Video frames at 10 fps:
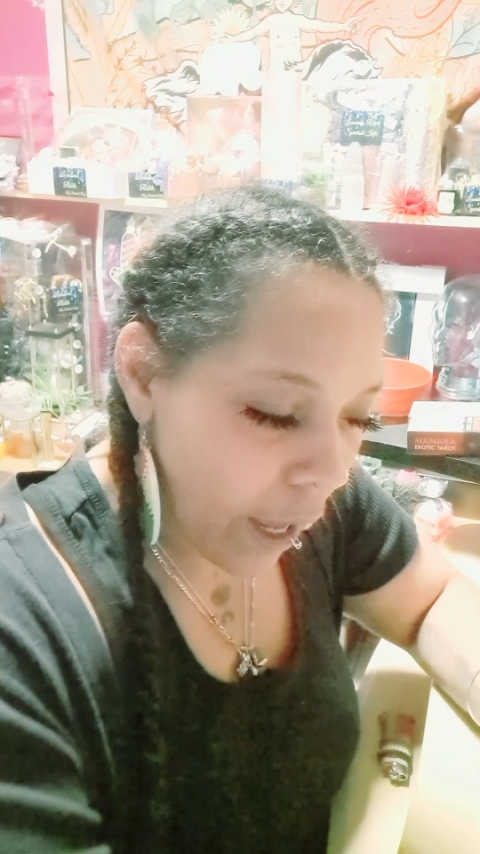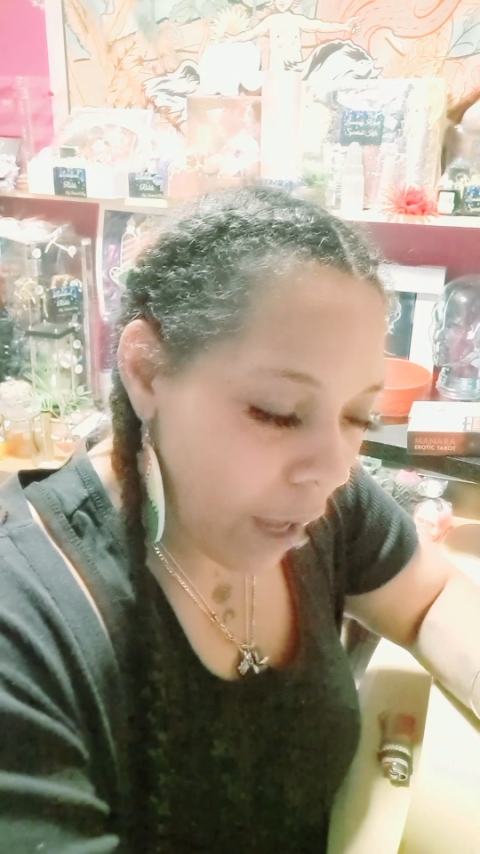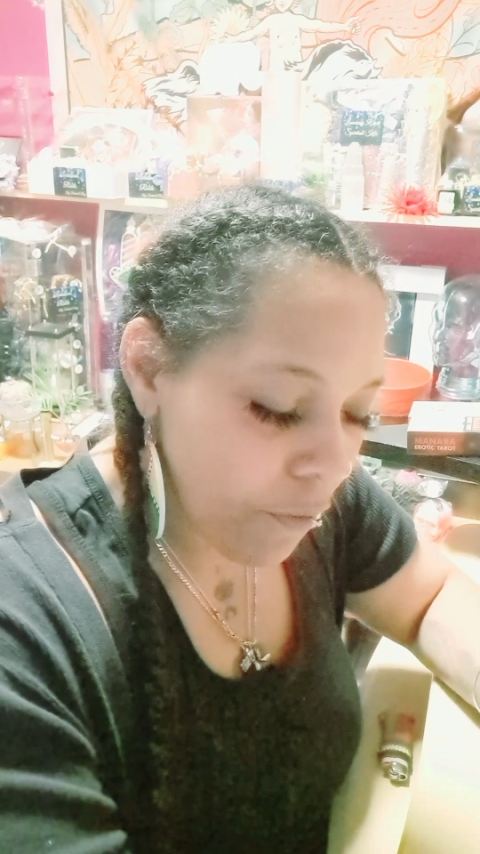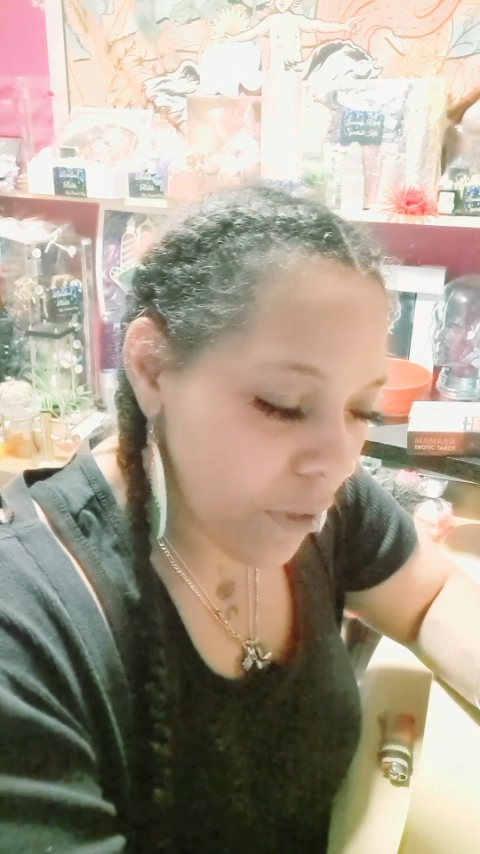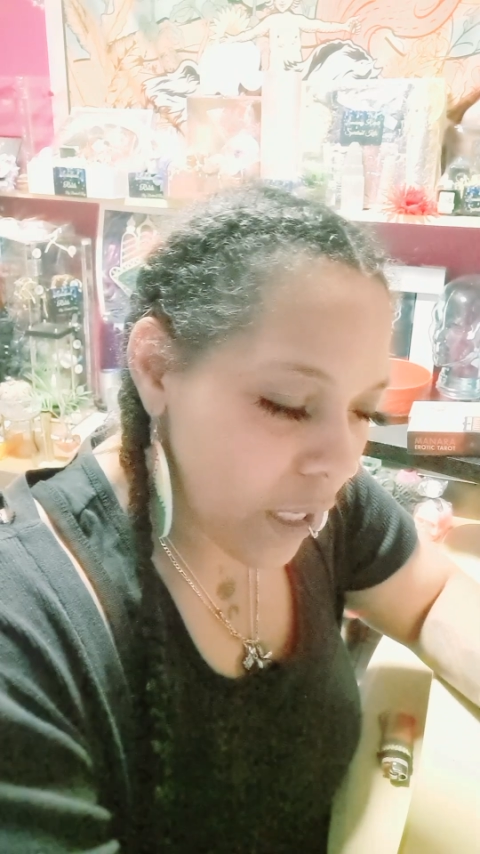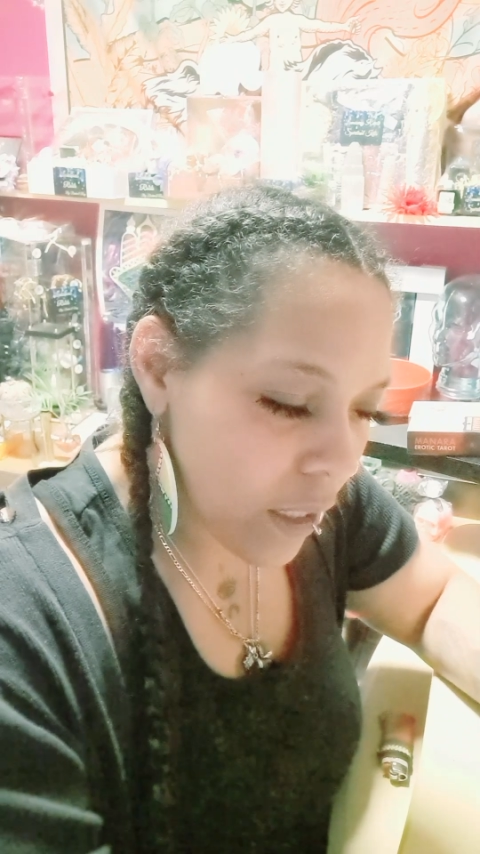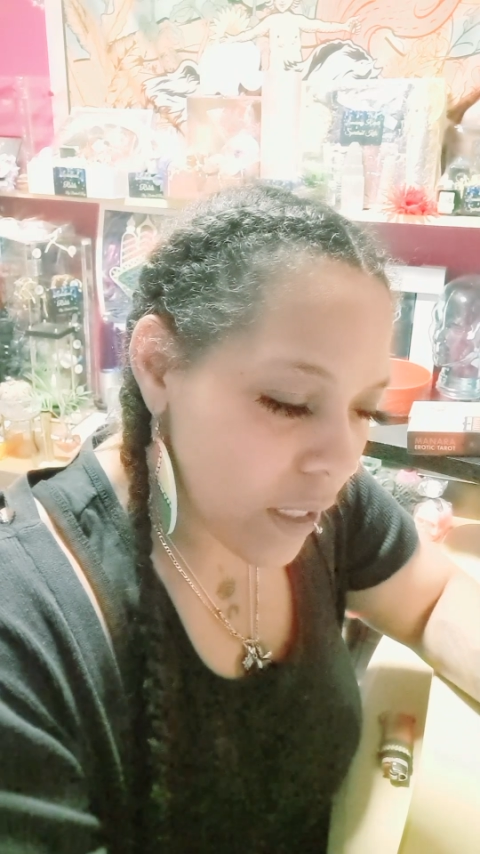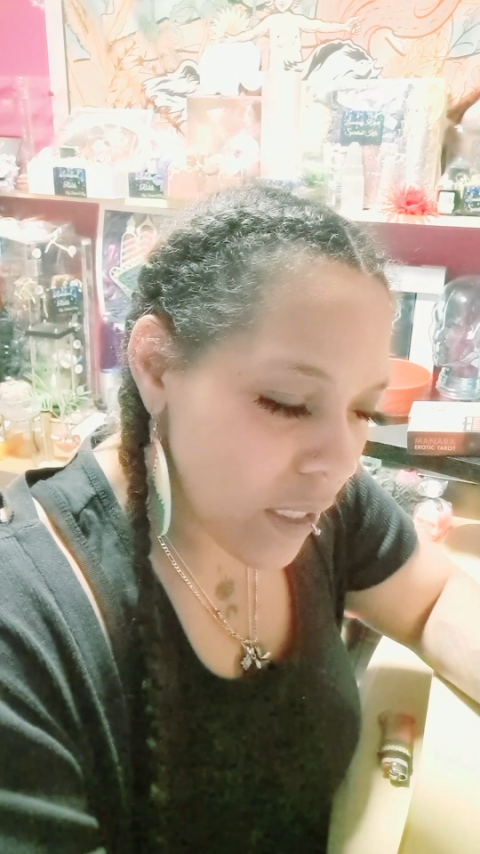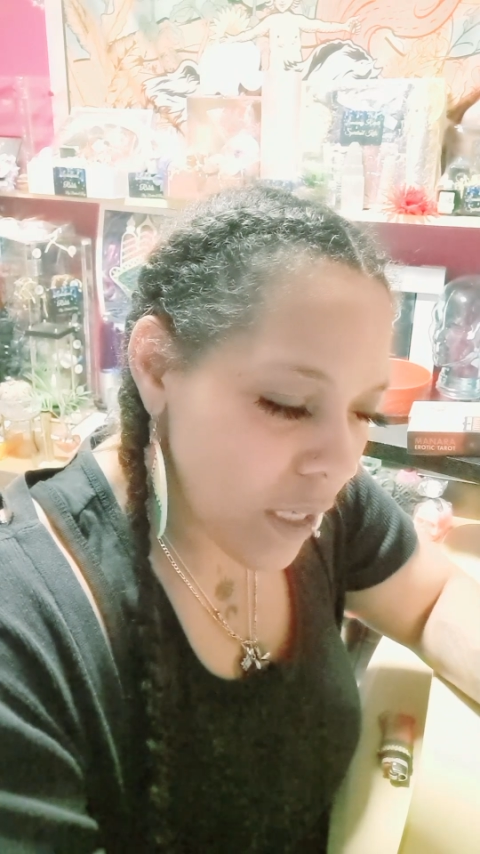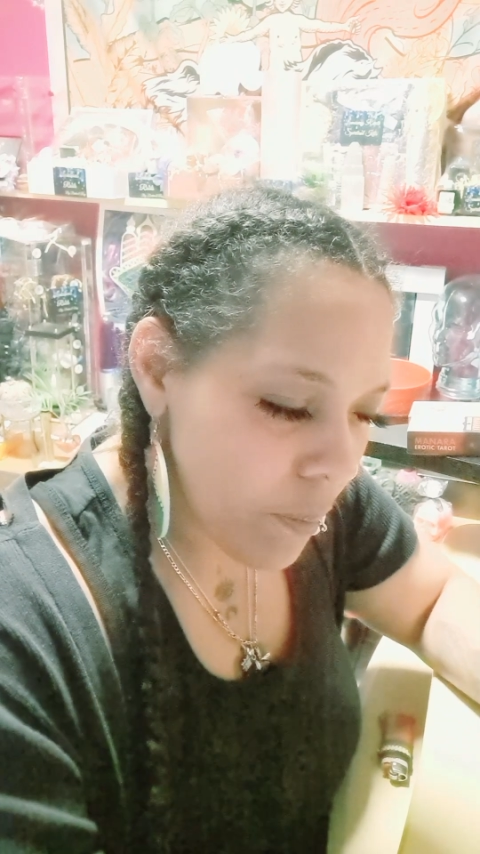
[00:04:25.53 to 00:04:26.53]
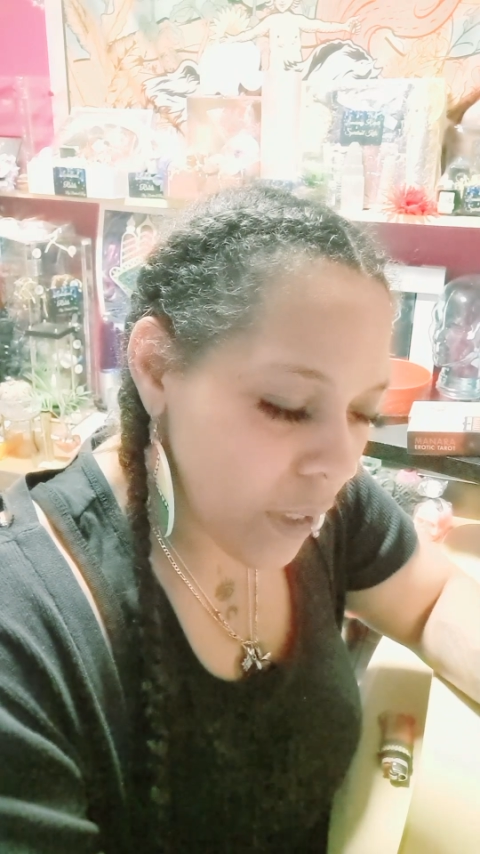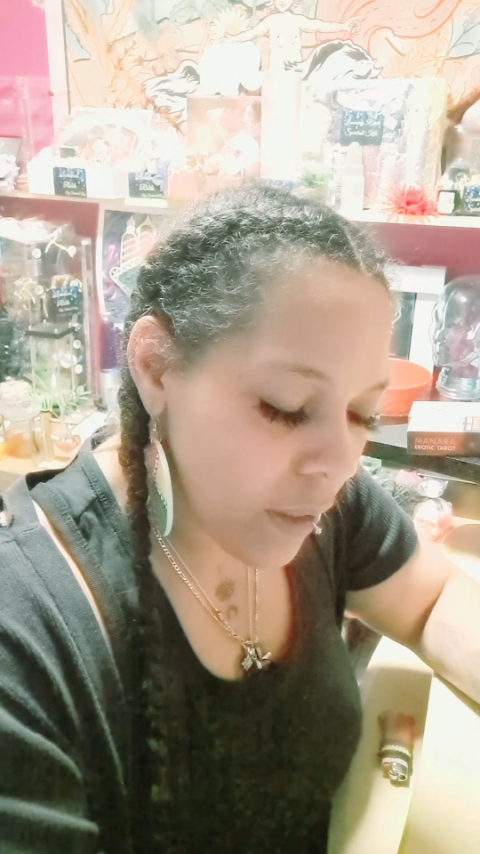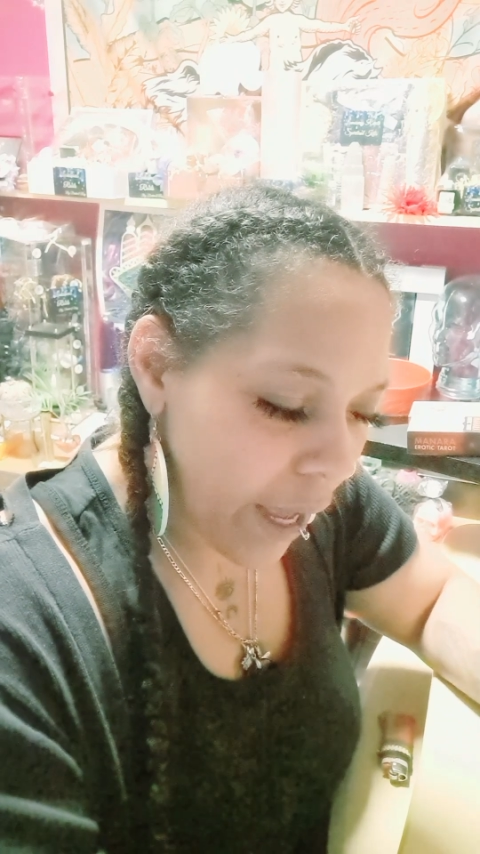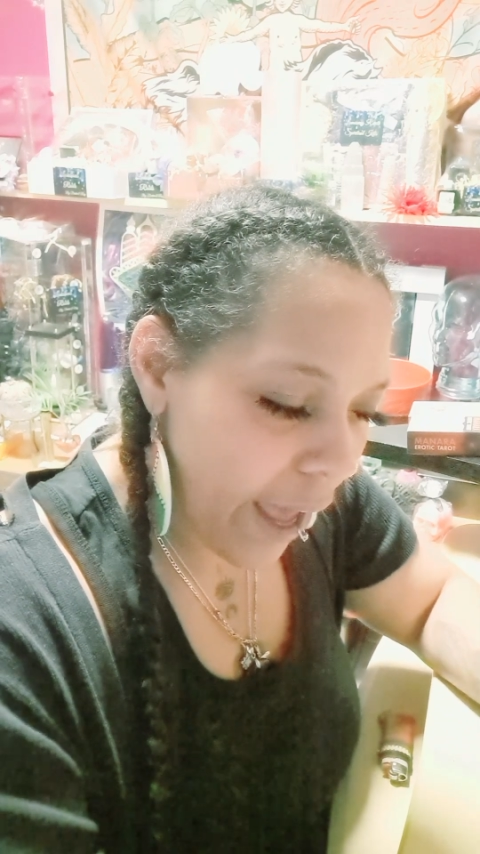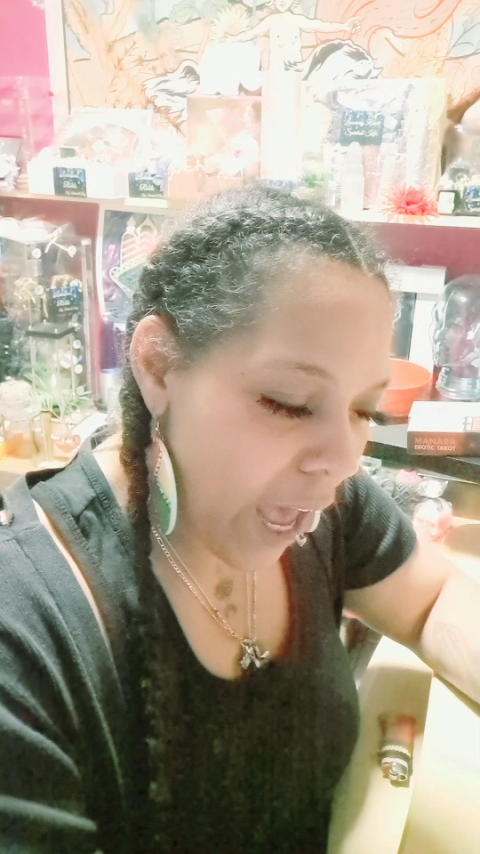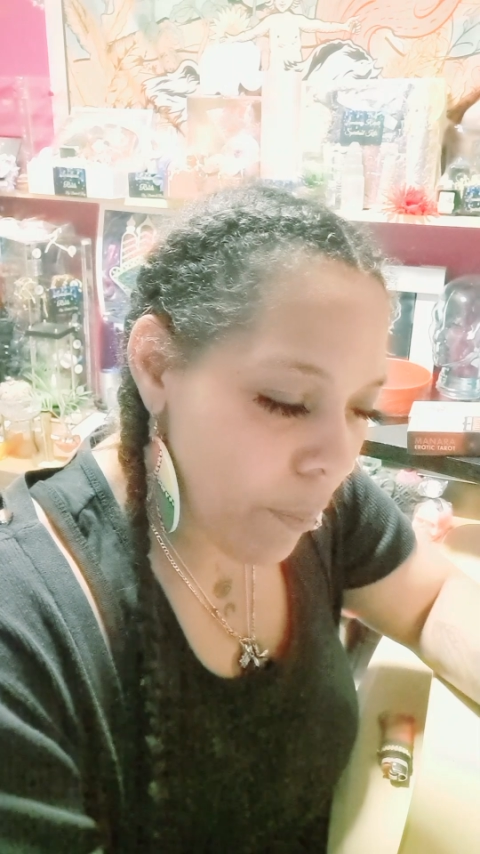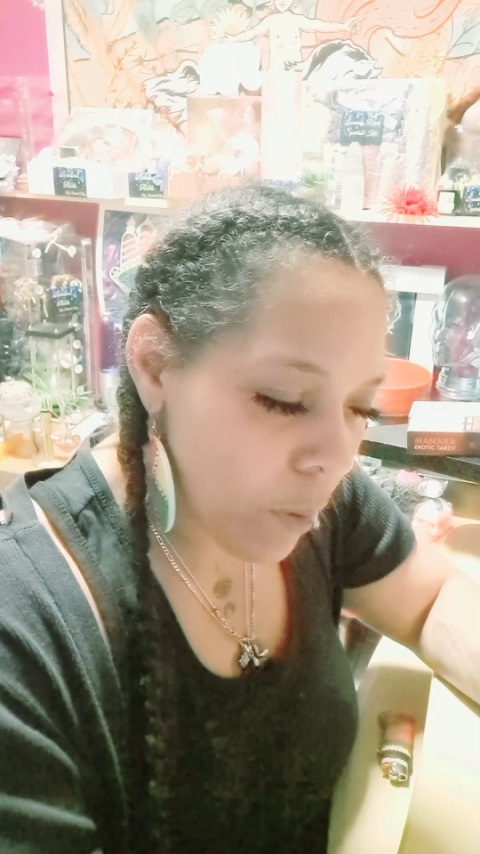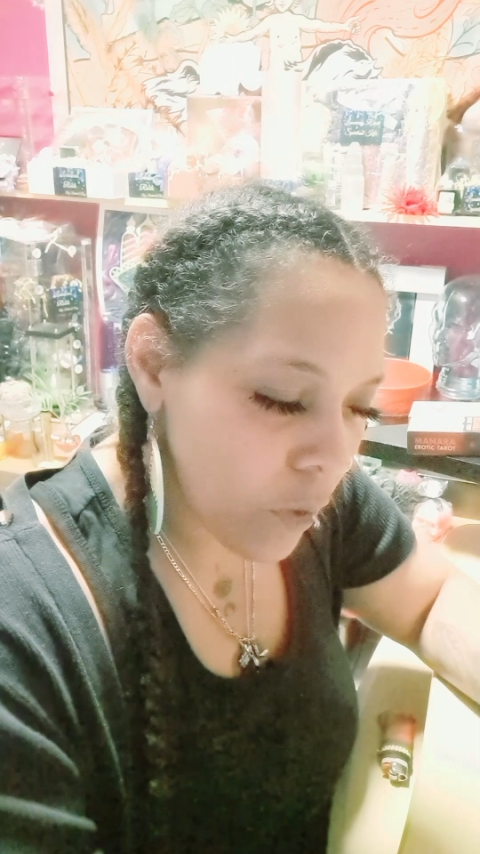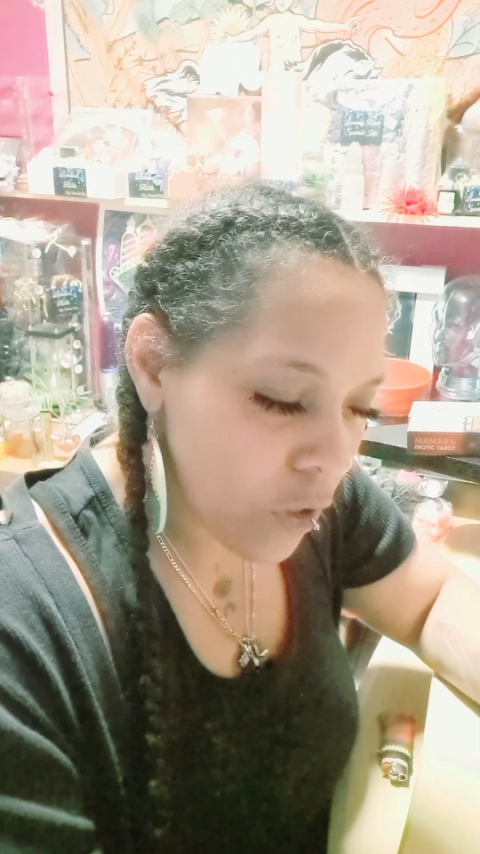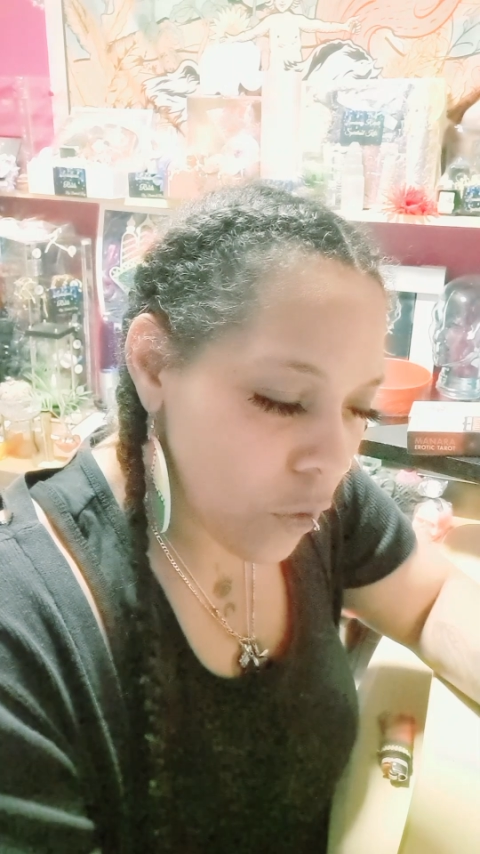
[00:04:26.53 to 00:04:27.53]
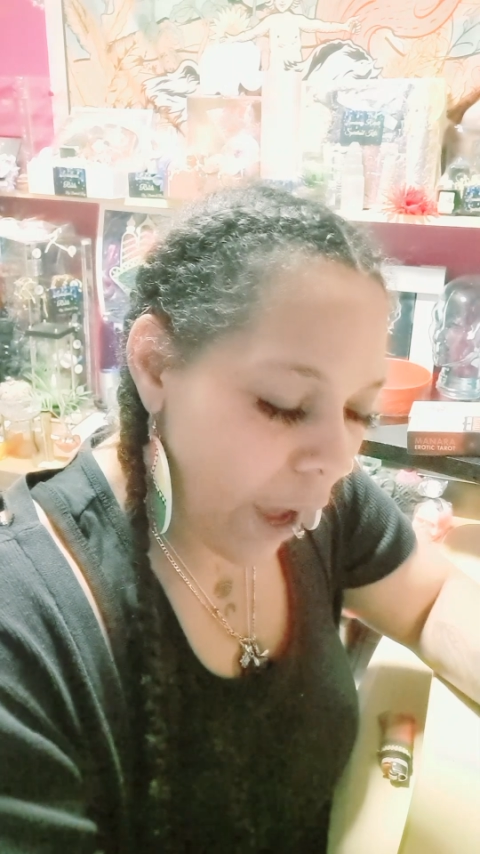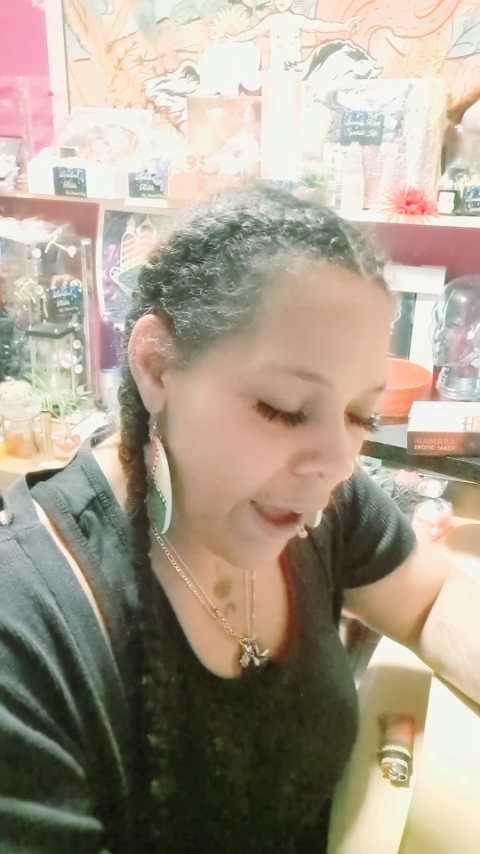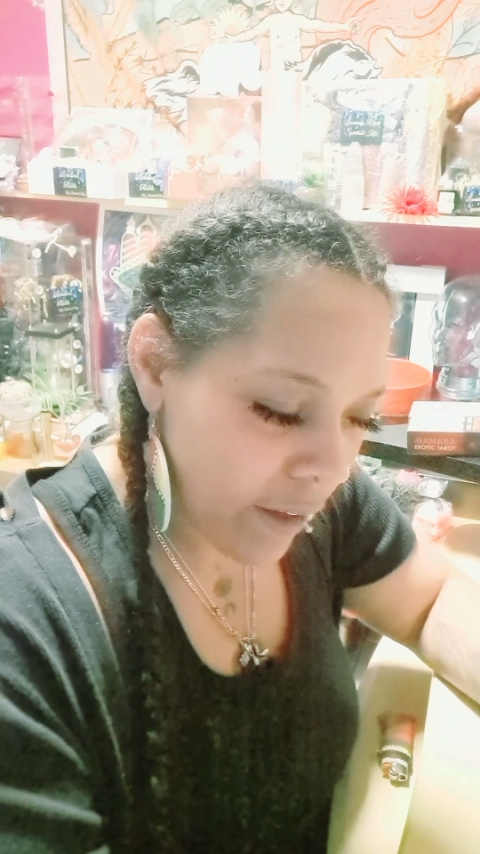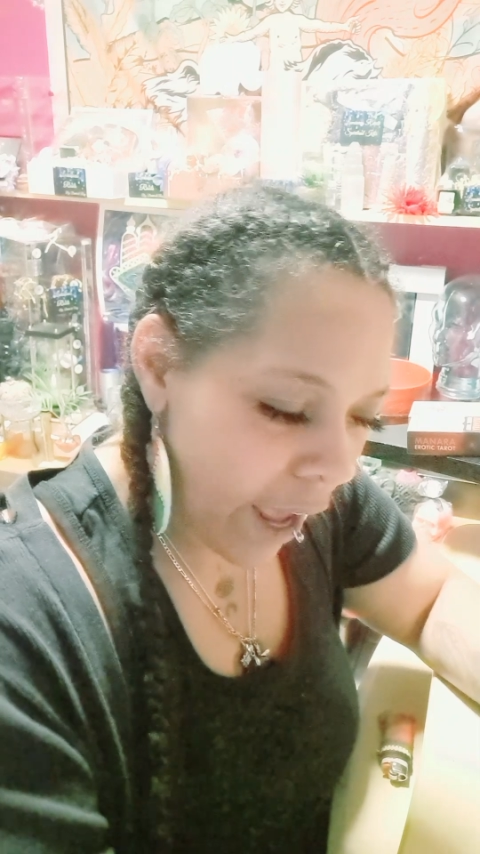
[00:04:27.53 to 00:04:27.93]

I feel like there's something that happened but at,